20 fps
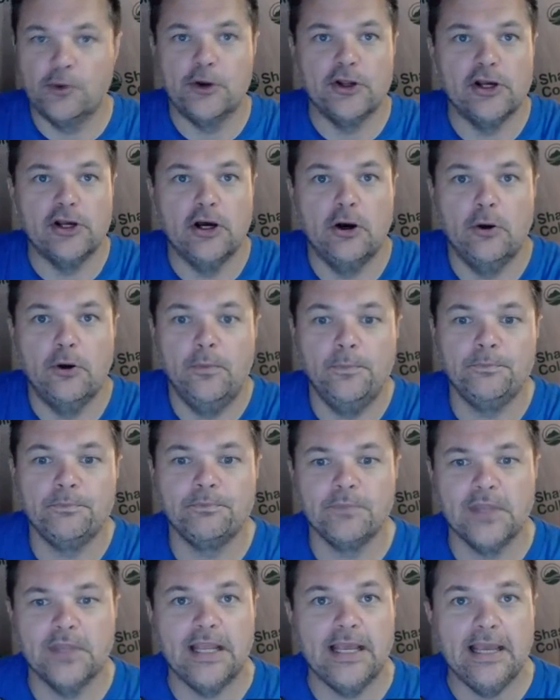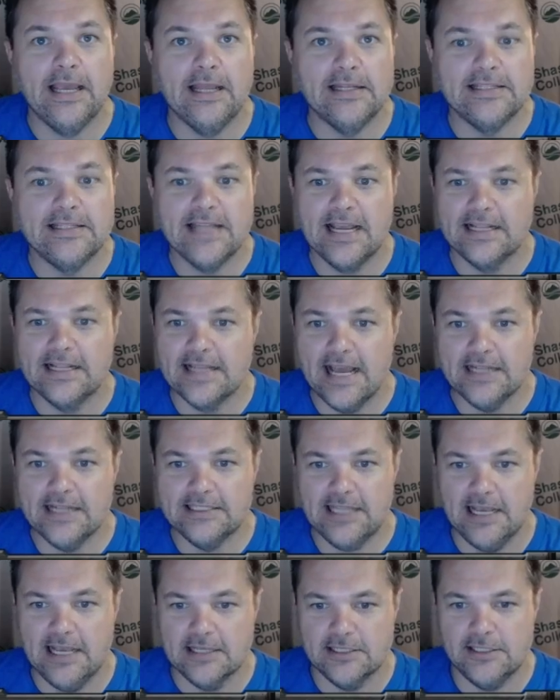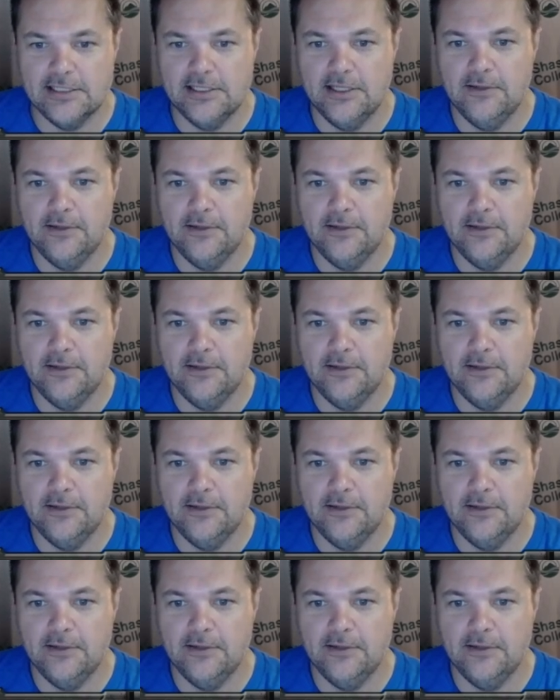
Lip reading: you go and take that test.